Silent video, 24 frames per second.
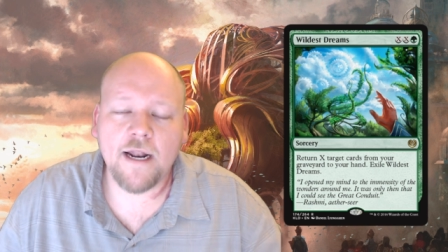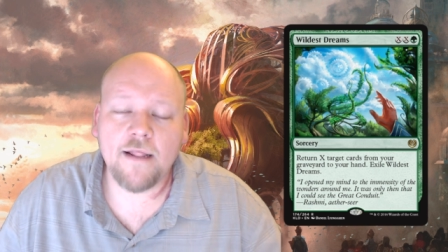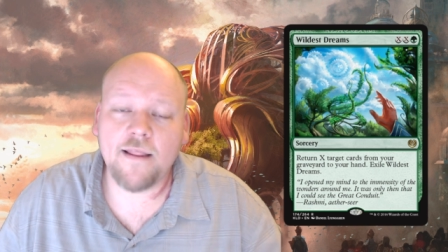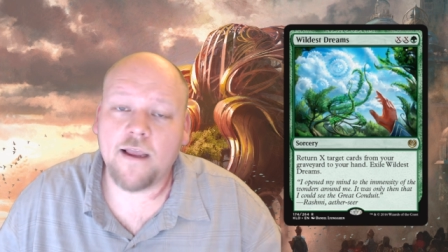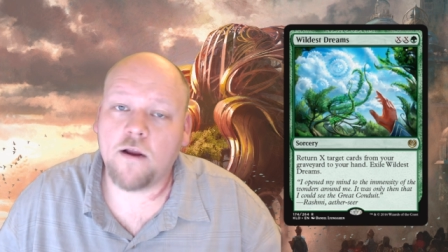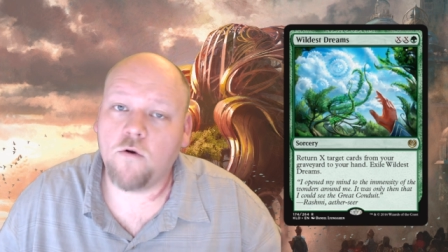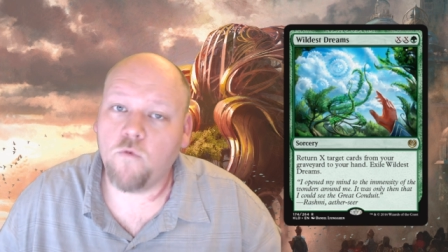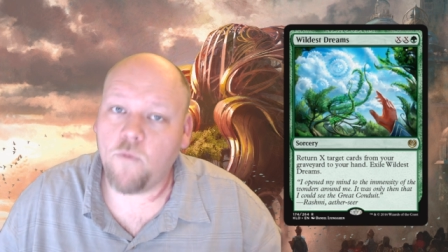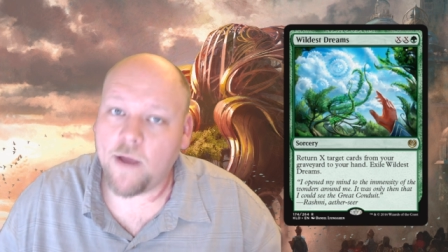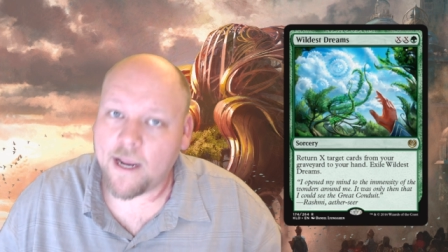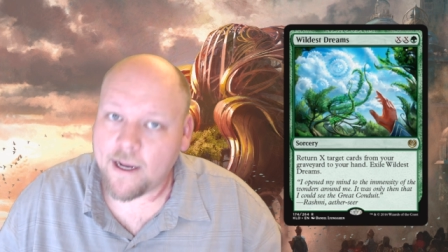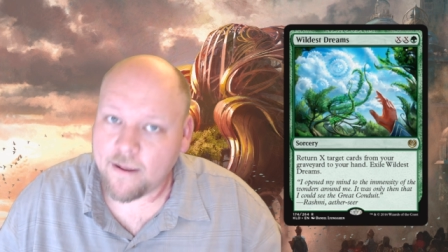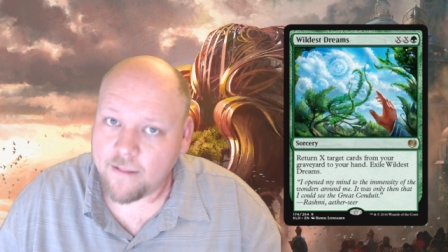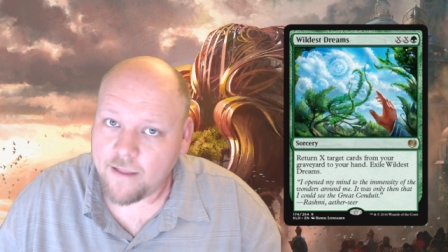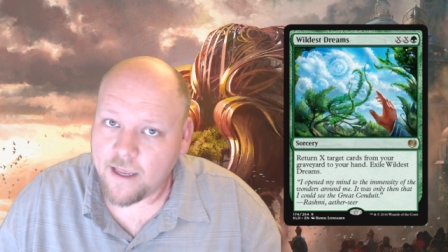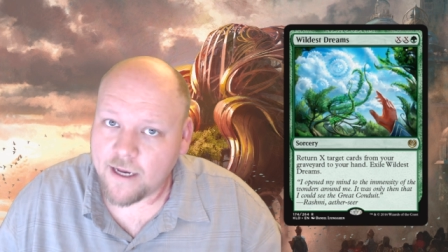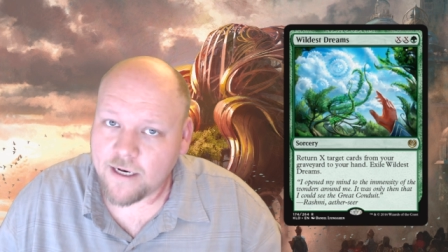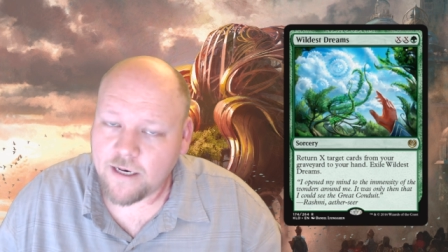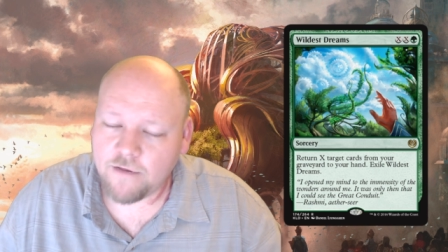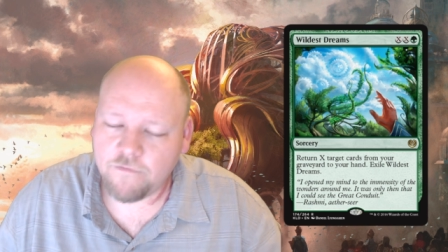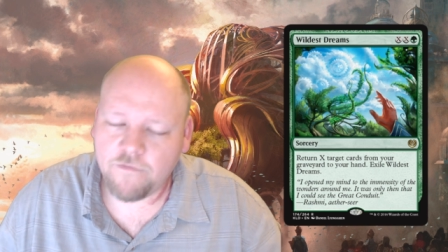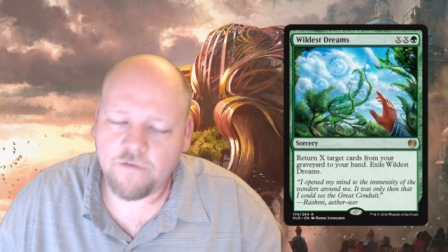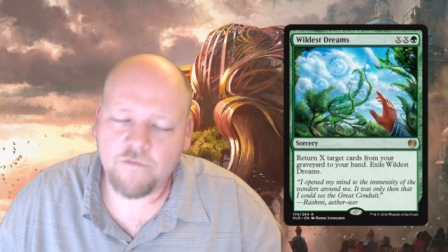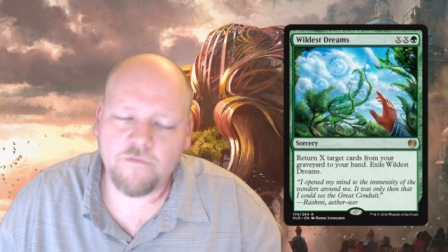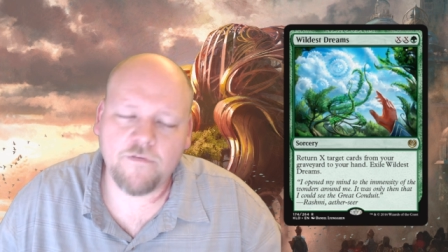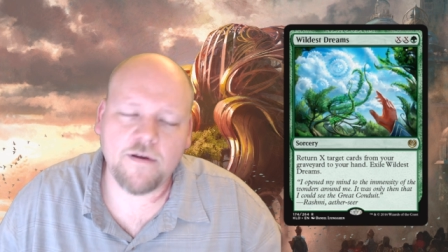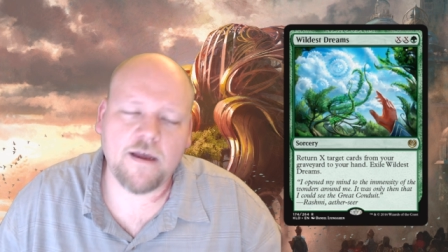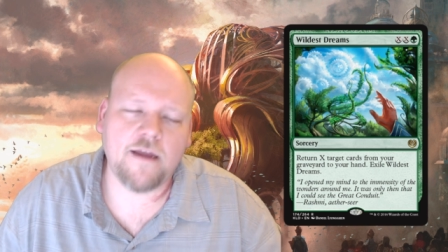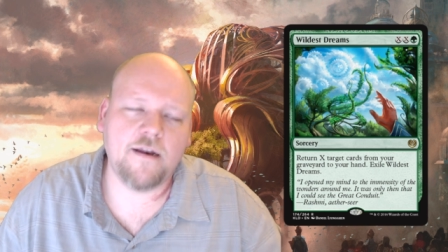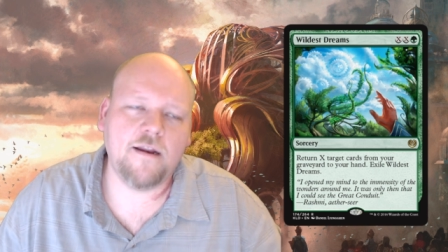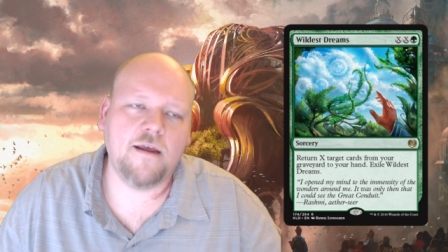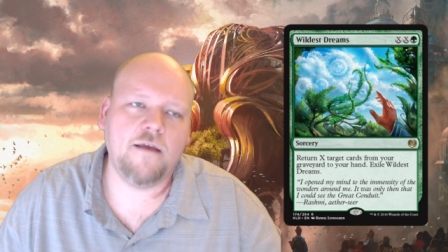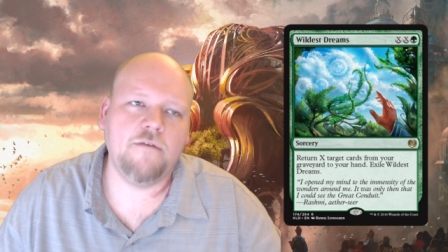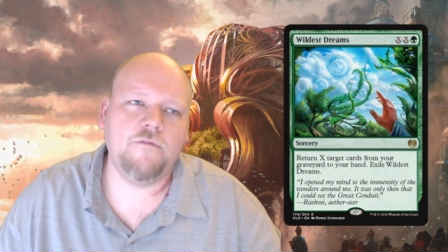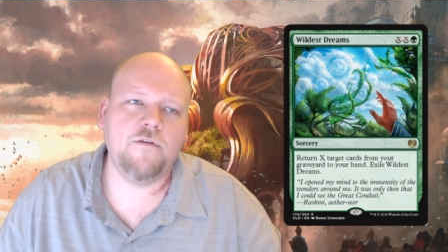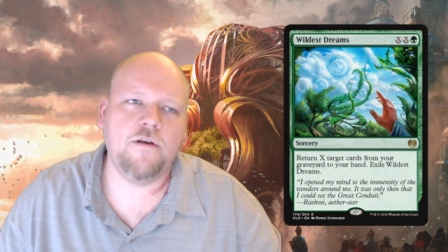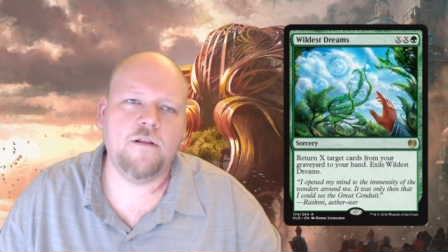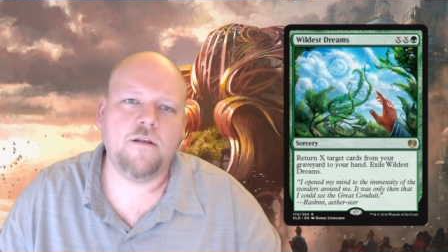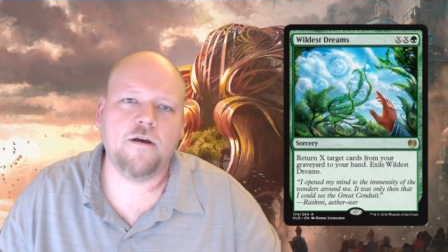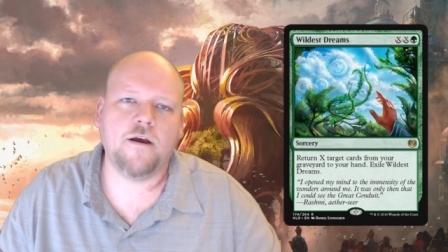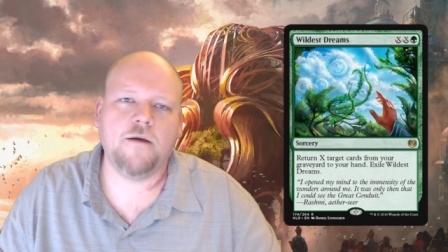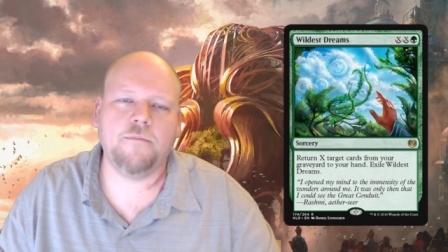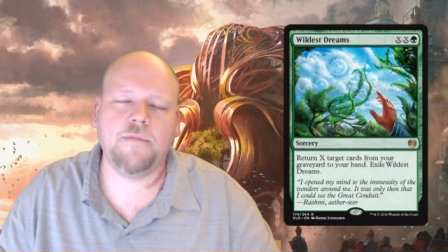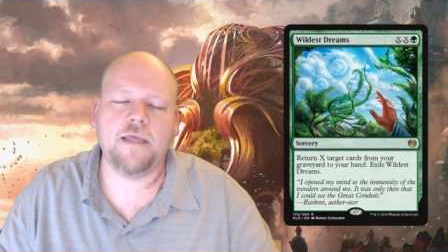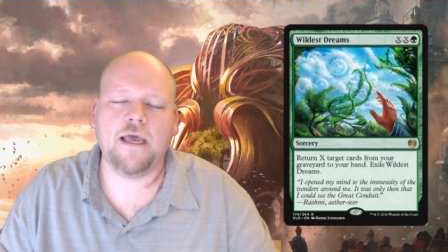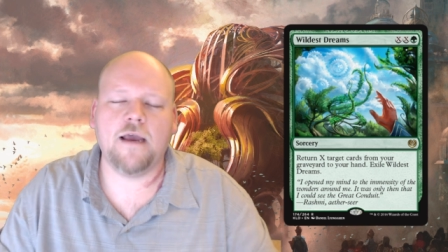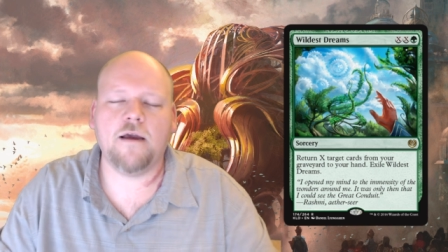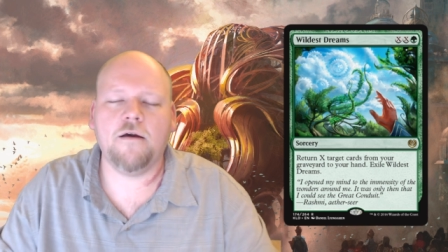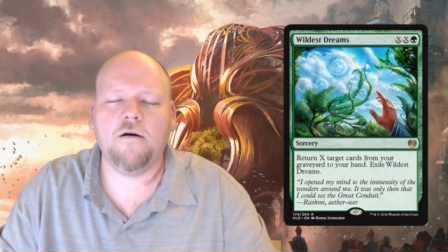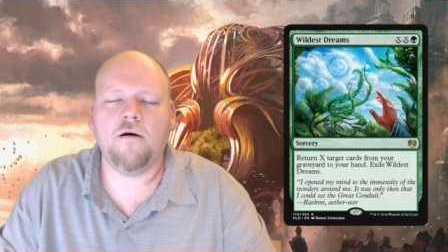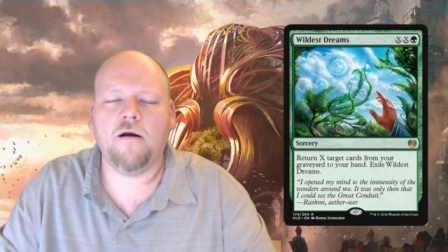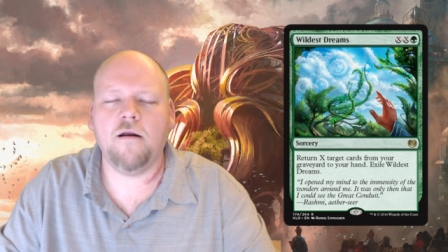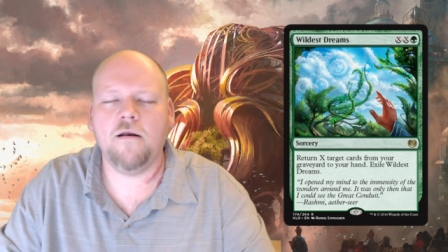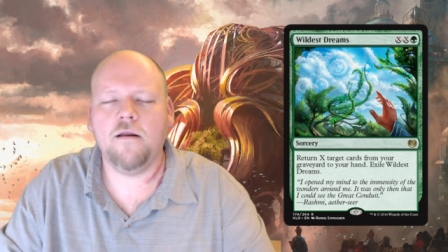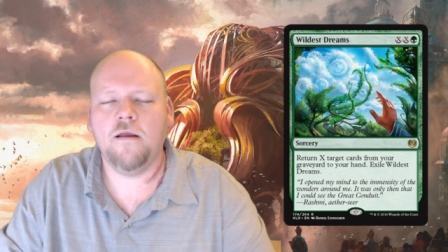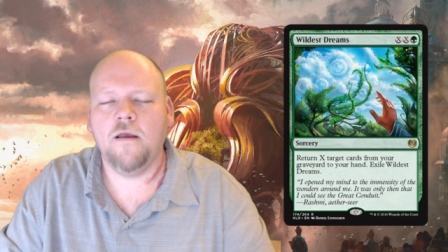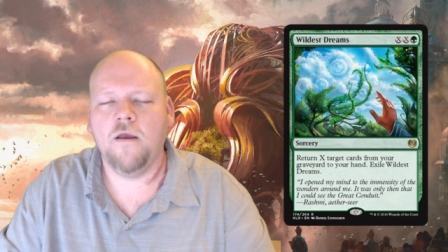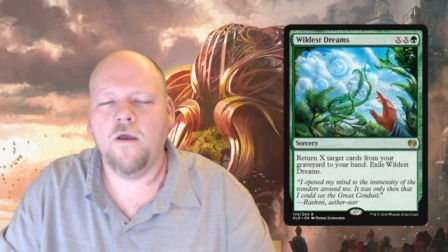like Recollect, if you find uh, if you look up that card,